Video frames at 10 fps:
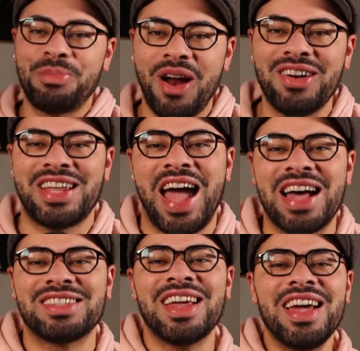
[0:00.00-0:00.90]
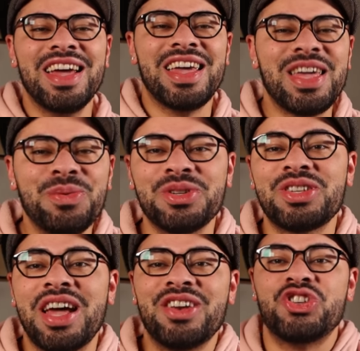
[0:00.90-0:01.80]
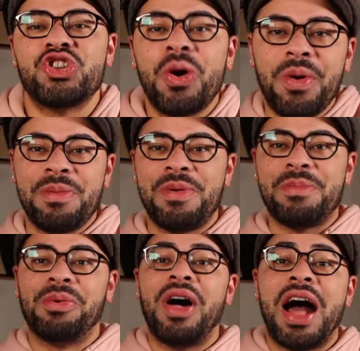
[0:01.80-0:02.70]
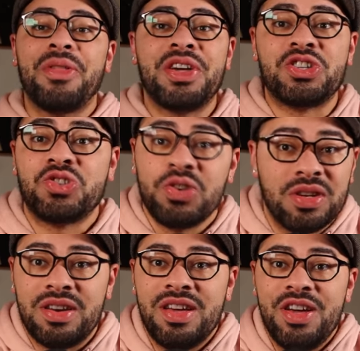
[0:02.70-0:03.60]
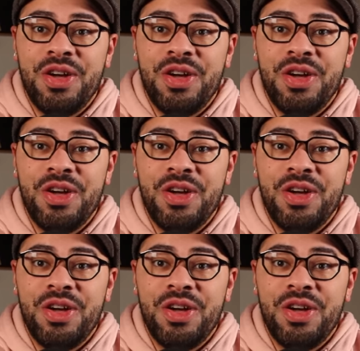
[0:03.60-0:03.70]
broadcast, he was showing people how they shouldn't